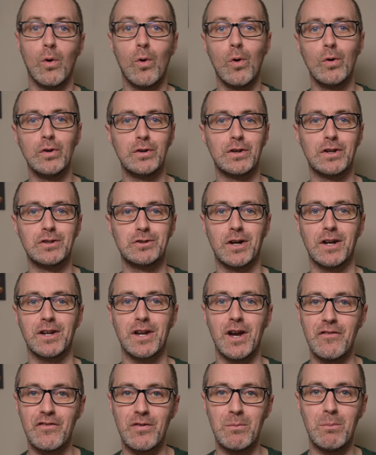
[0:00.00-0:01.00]
Or you could try
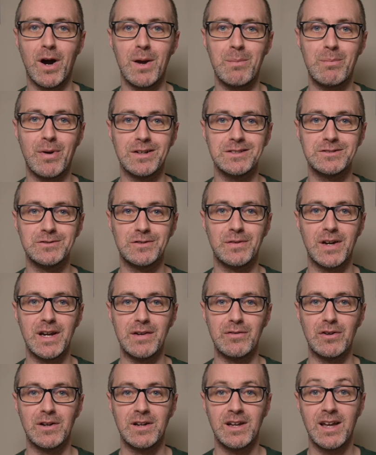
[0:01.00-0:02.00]
going for my personal
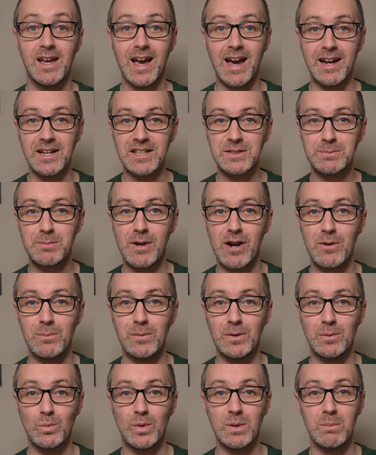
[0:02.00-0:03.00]
favourite and
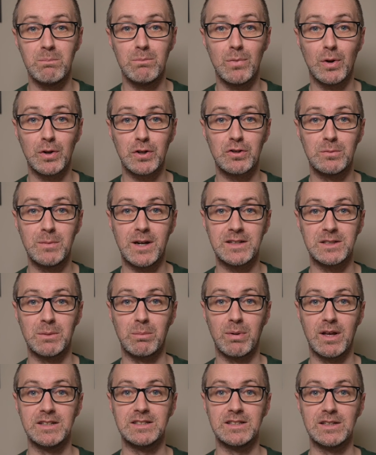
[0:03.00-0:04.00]
experiment with monochromatic
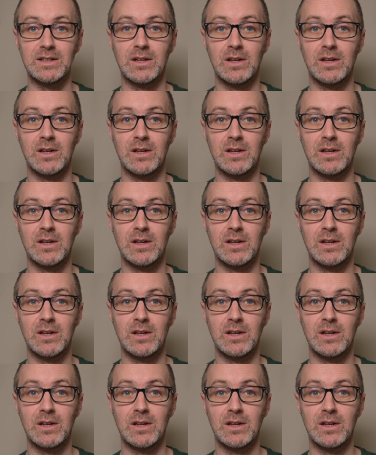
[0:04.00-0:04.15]
plating,